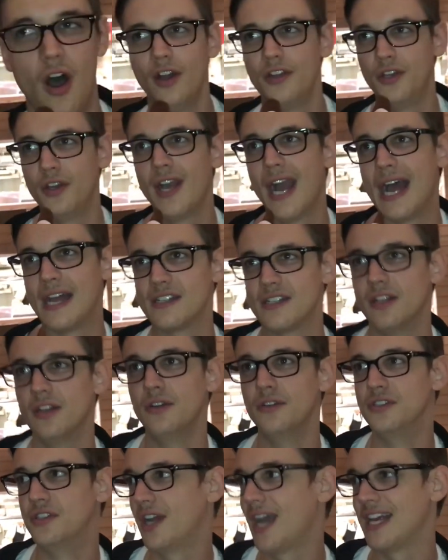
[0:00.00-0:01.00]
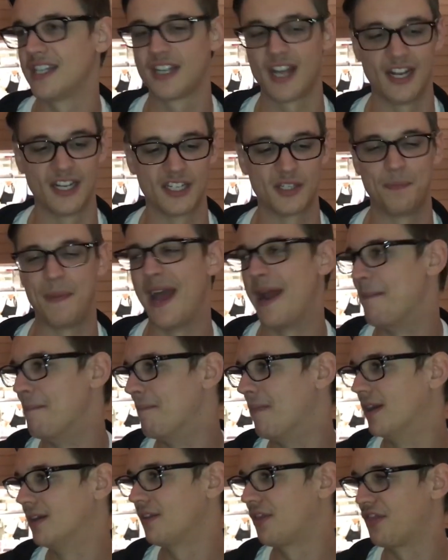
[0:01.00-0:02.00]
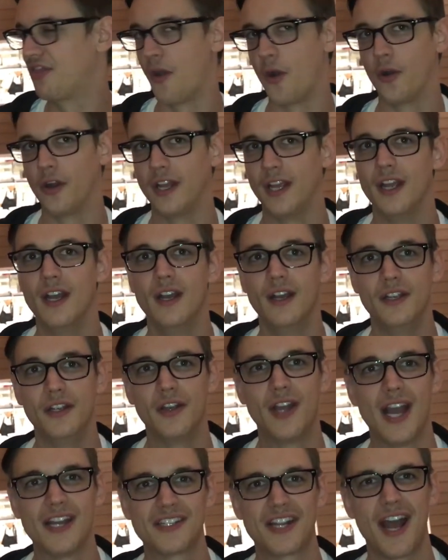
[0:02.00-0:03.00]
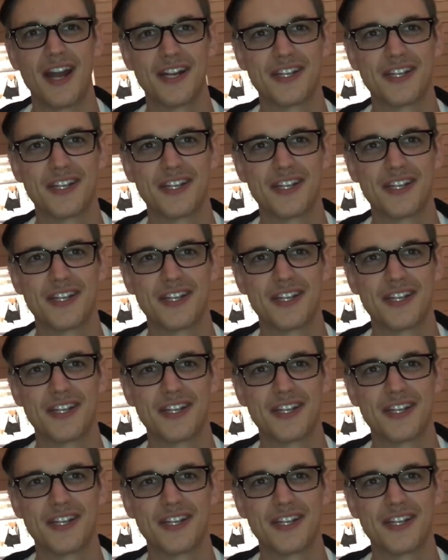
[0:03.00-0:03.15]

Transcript: All you guys lose. What you guys gotta spend 30. You guys